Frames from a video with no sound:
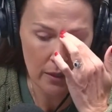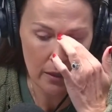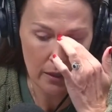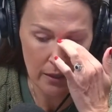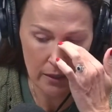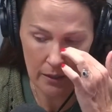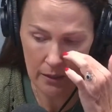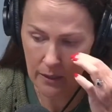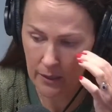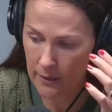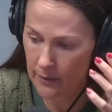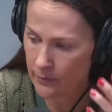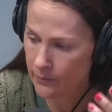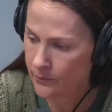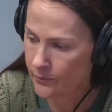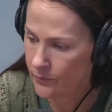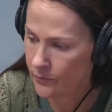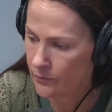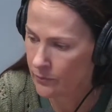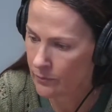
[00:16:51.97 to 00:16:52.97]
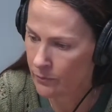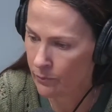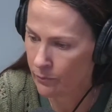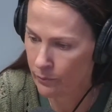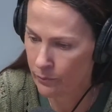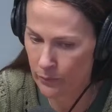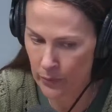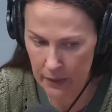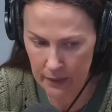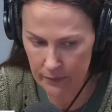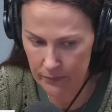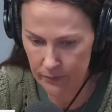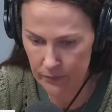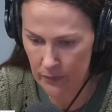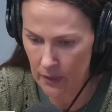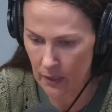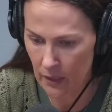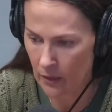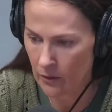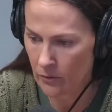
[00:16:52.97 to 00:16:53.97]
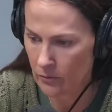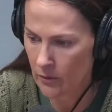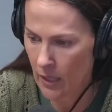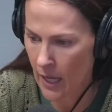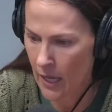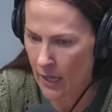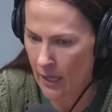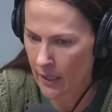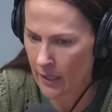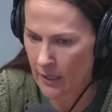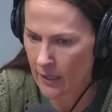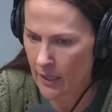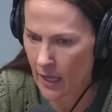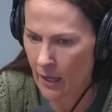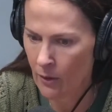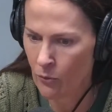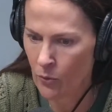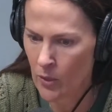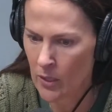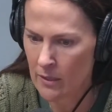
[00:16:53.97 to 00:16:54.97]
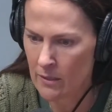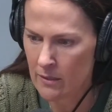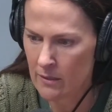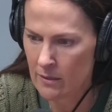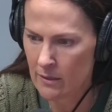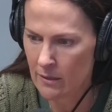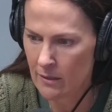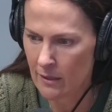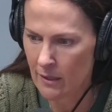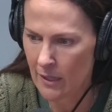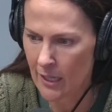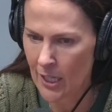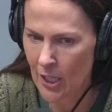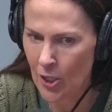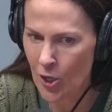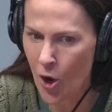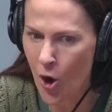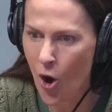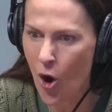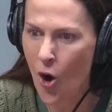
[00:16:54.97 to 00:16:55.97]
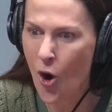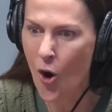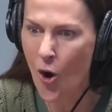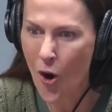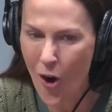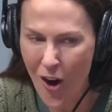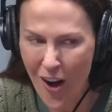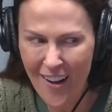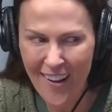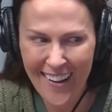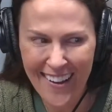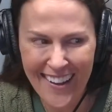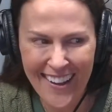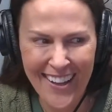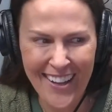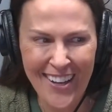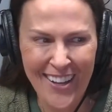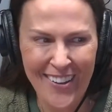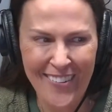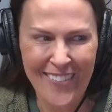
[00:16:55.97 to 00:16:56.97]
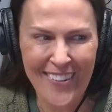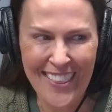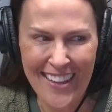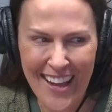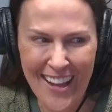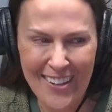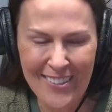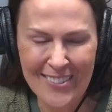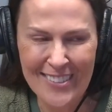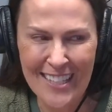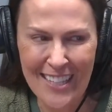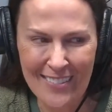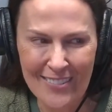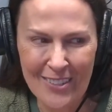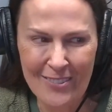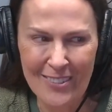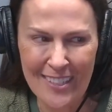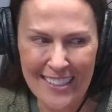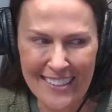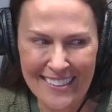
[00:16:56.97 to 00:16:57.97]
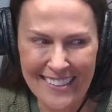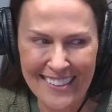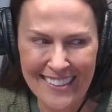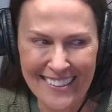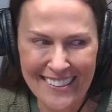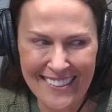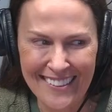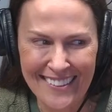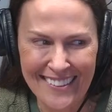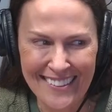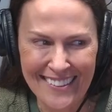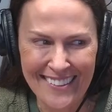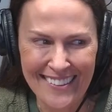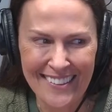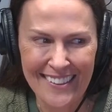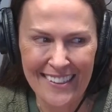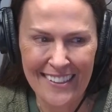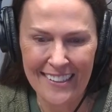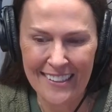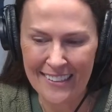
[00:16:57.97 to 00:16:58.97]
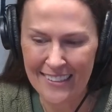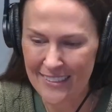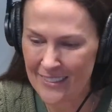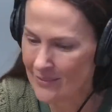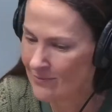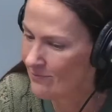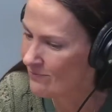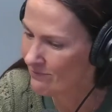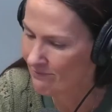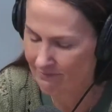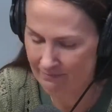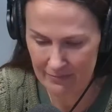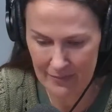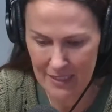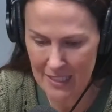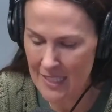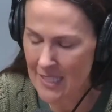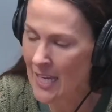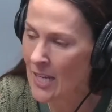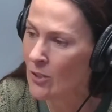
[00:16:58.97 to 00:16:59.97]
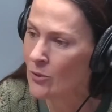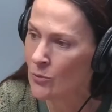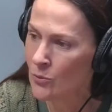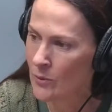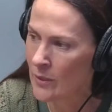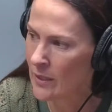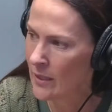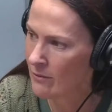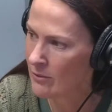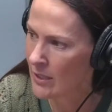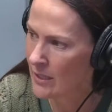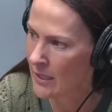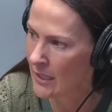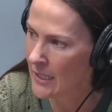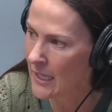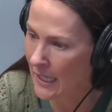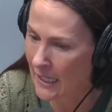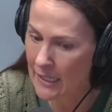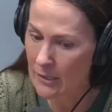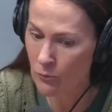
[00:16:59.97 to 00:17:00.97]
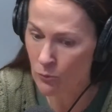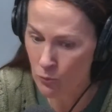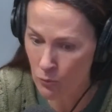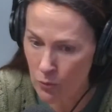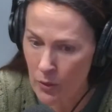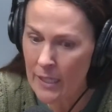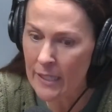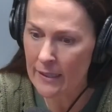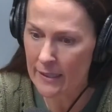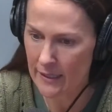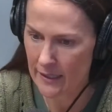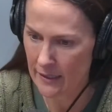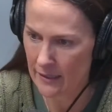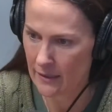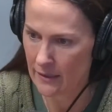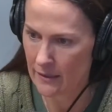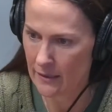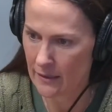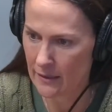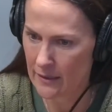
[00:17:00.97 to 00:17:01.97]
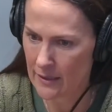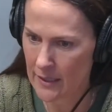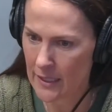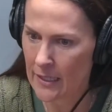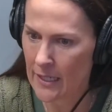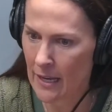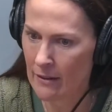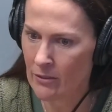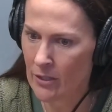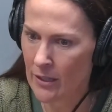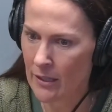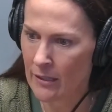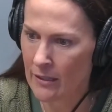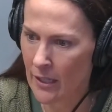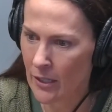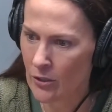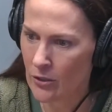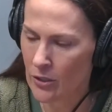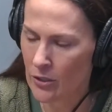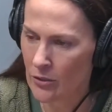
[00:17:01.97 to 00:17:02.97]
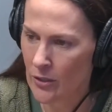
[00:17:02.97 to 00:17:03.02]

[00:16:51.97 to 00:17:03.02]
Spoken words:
But, I was in awe with how David Weekley dealt with everything and really did everything they could to